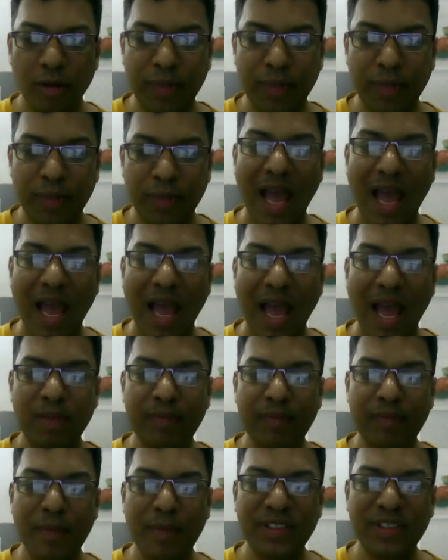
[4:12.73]

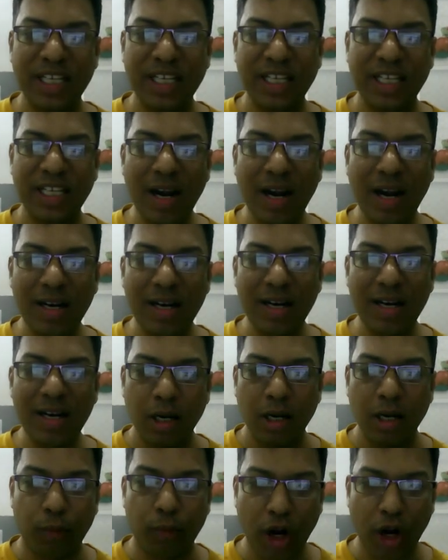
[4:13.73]
PPAP is nothing but
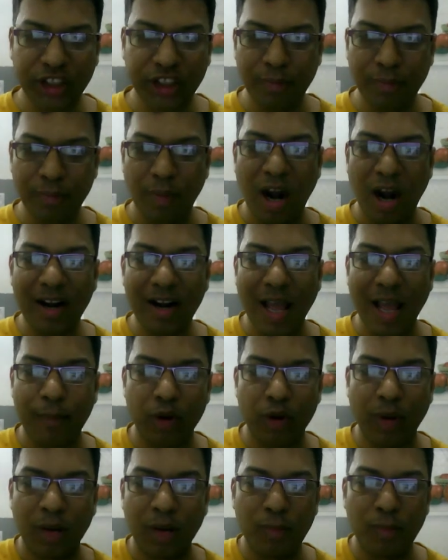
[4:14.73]
production part
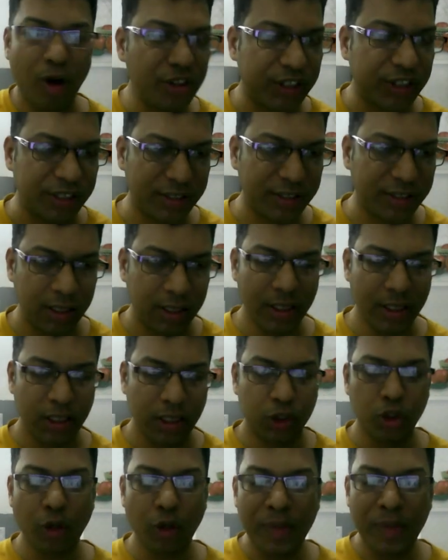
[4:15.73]
approval process.
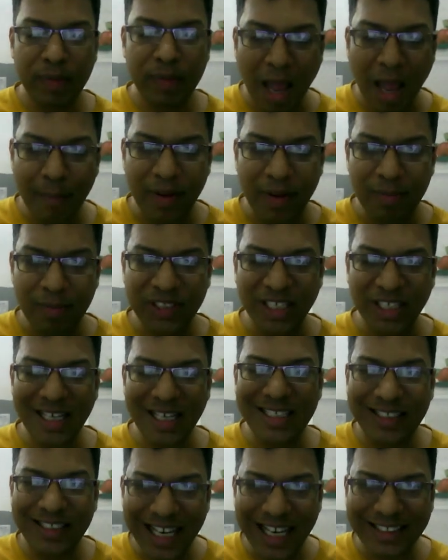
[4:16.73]
So PPAP, it basically
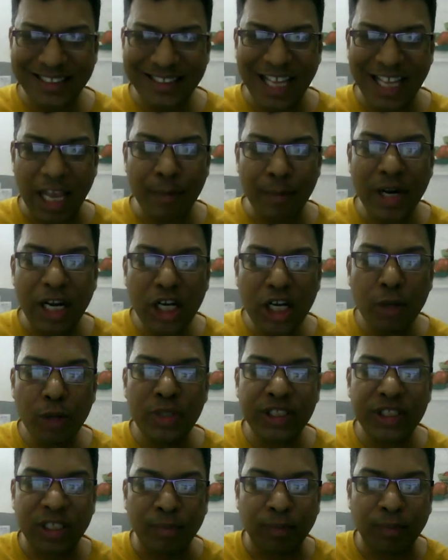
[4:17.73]
checks the ability of
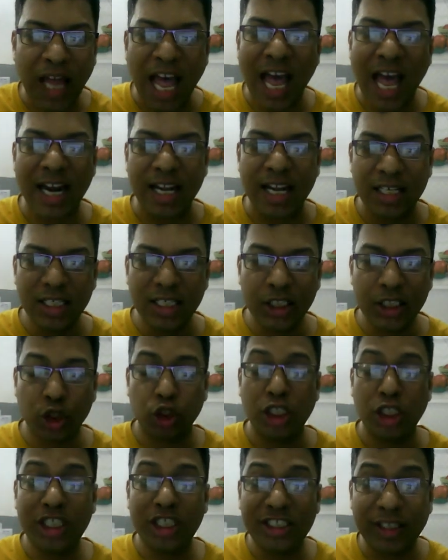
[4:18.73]
the supplier so
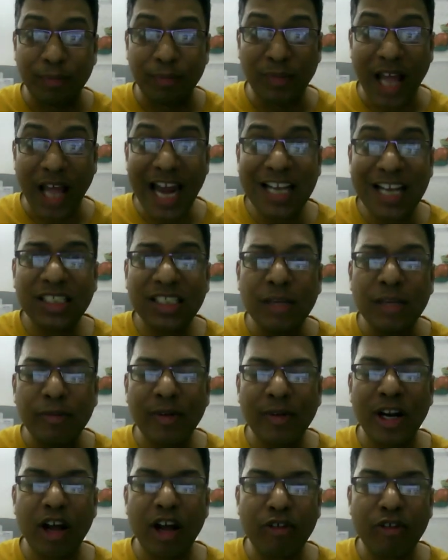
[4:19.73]
that the supplier is capable
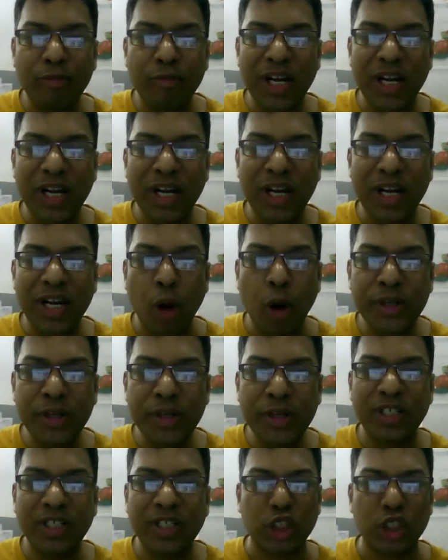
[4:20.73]
enough of meeting the requirements of
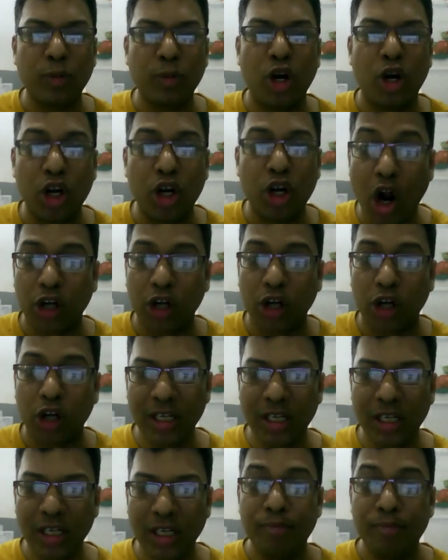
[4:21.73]
the customer or not
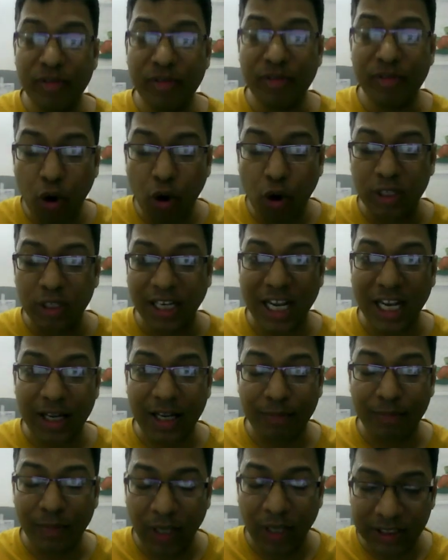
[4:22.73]
before
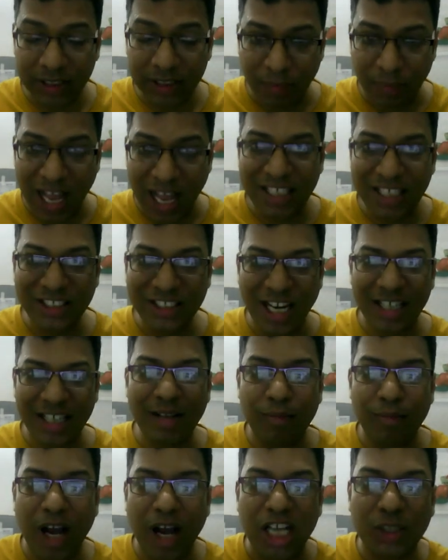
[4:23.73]
the supplier start the
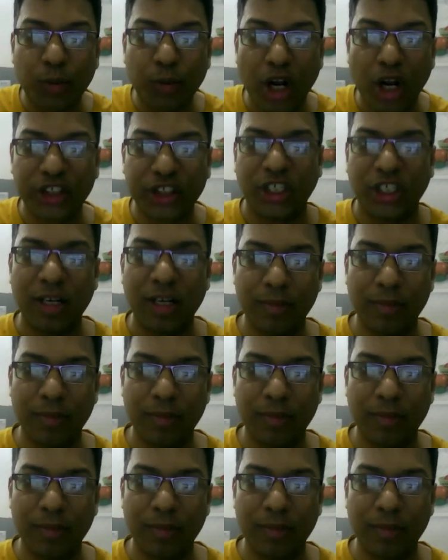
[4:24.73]
mass production.